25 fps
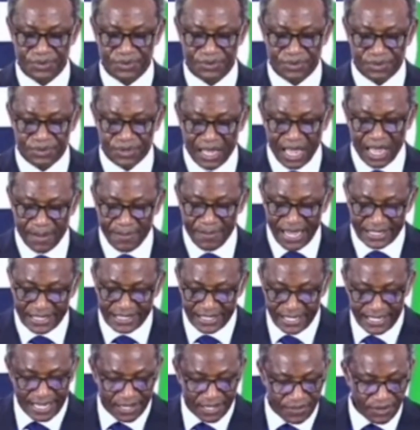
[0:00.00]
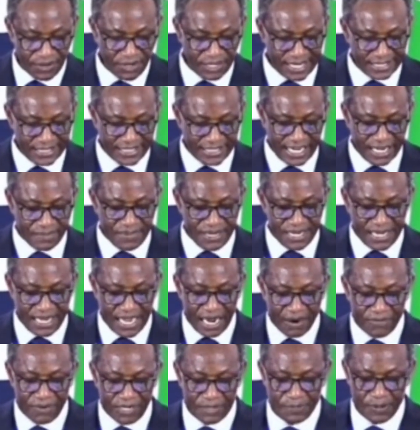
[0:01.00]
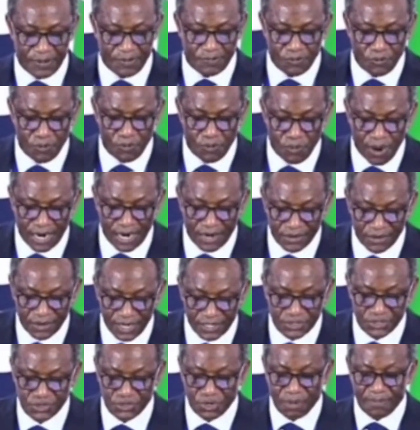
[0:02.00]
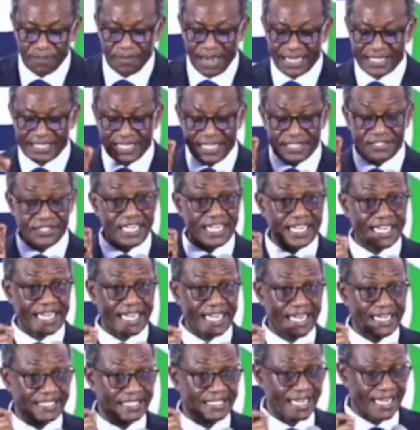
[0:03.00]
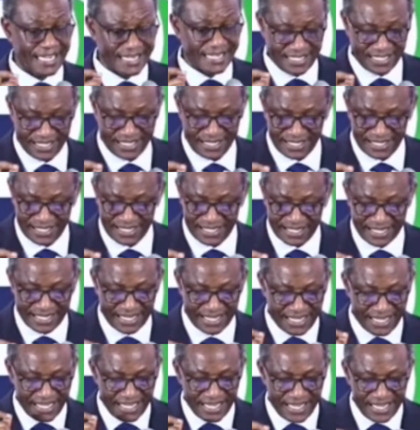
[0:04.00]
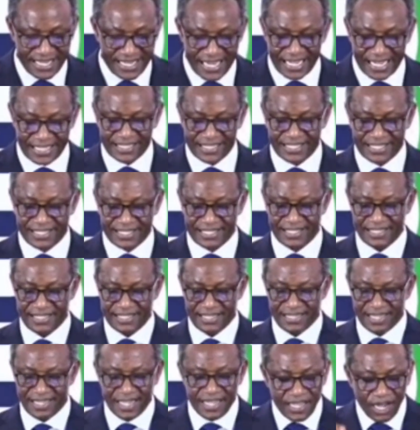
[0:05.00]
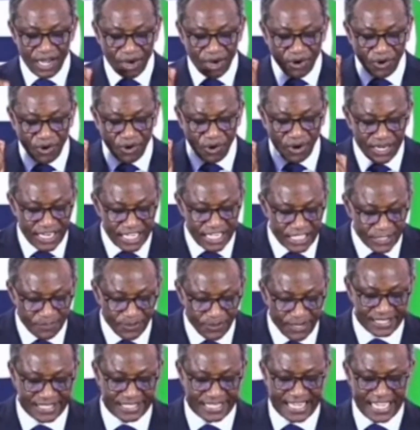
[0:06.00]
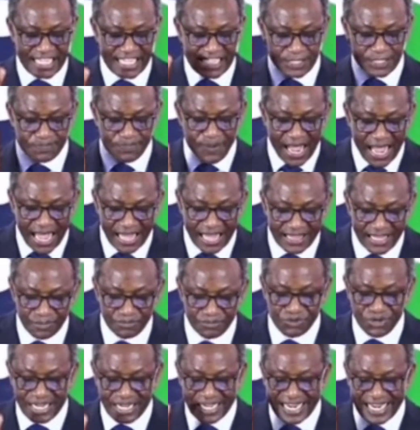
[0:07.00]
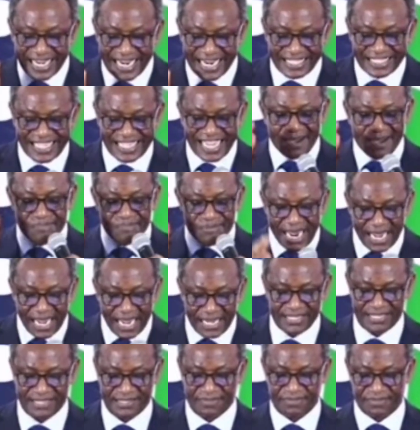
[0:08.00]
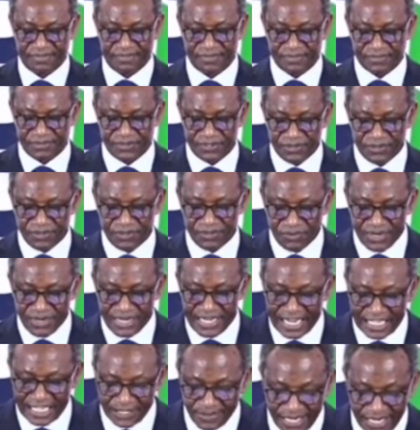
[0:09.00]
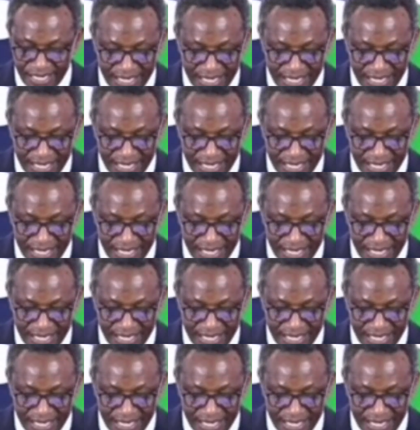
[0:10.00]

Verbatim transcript: I must say that though the church began with people who were not so much educated, yet the Holy Spirit inspired them to create a brand which has made